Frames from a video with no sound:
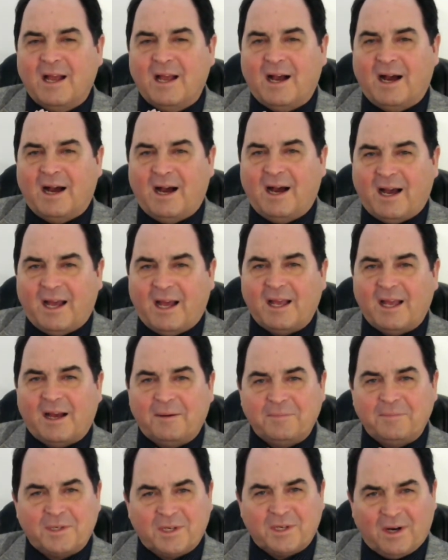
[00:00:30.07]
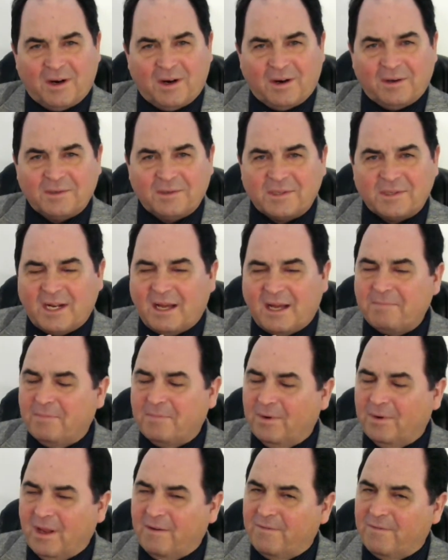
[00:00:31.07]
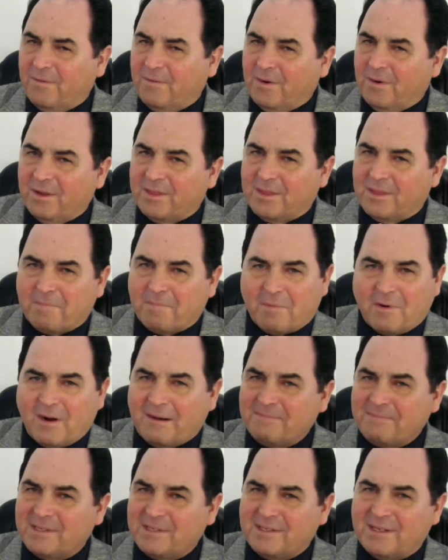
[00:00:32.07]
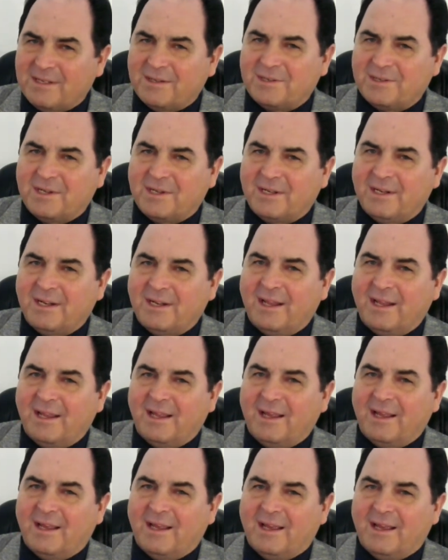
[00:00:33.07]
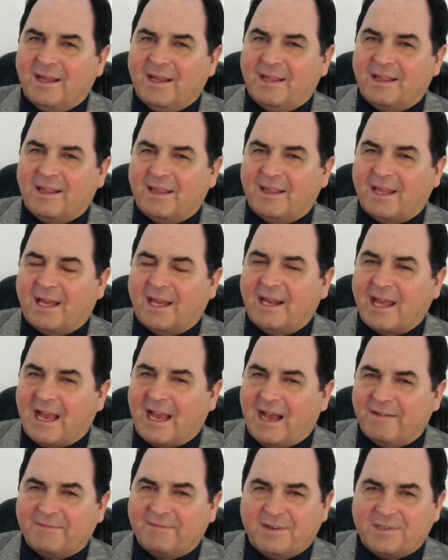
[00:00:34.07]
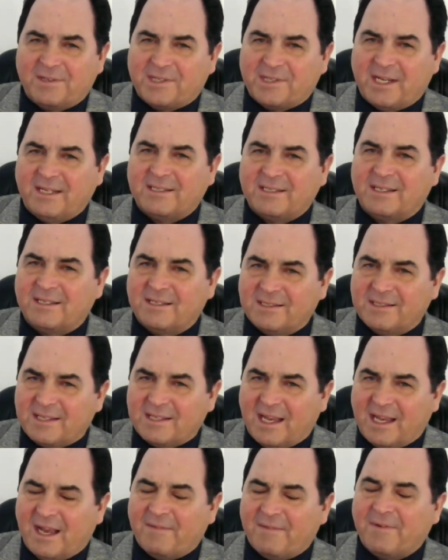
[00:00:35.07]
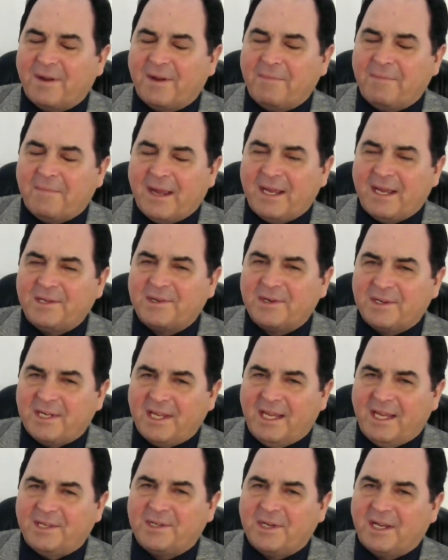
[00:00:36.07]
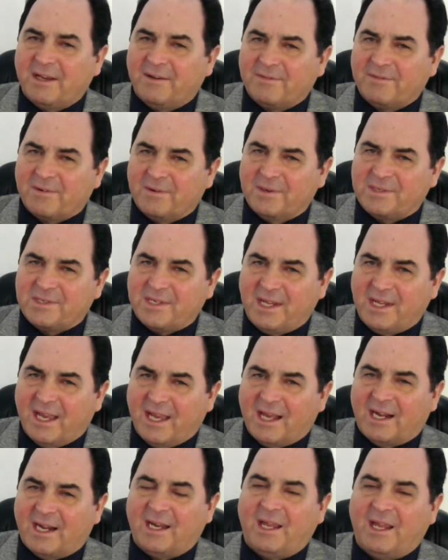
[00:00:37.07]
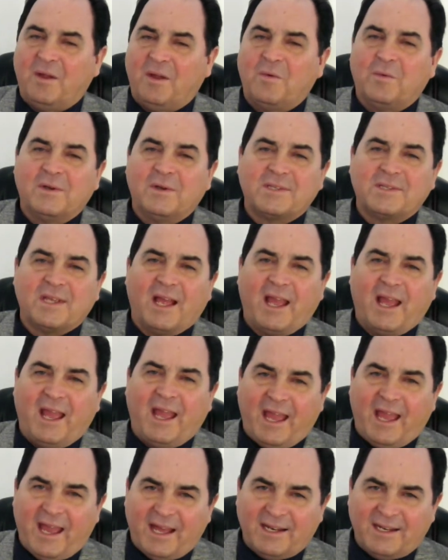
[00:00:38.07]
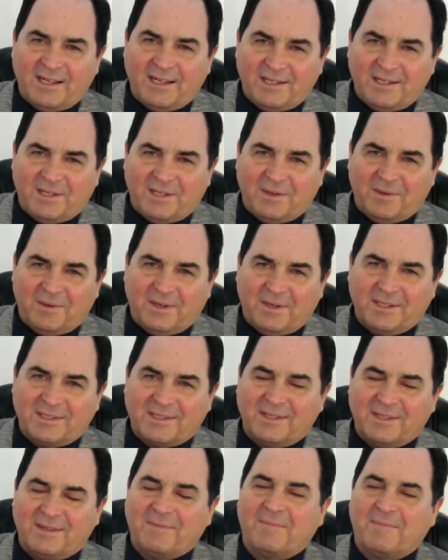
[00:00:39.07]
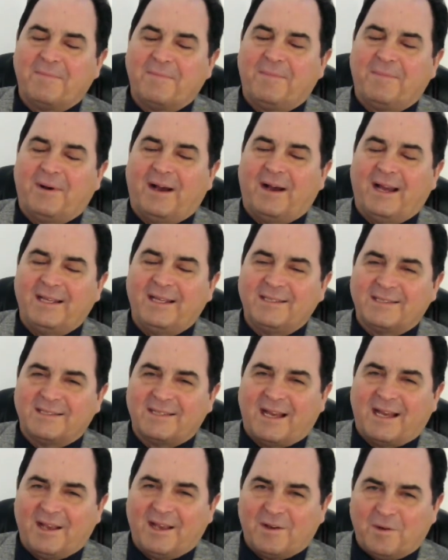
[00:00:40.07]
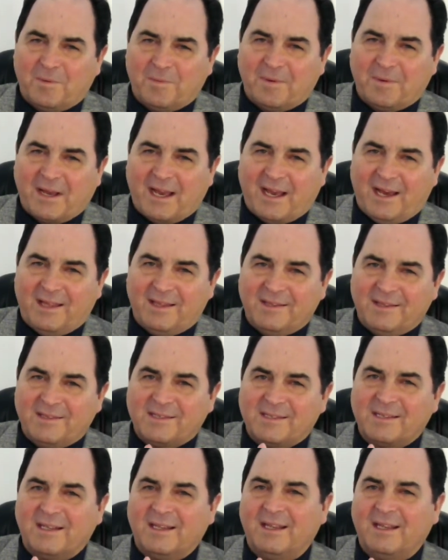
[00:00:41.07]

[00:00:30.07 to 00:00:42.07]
Hi, I'm Charles, and I'm putting forth the proposition that after Jesus, every major teaching of Christianity was handed to us by psychopaths.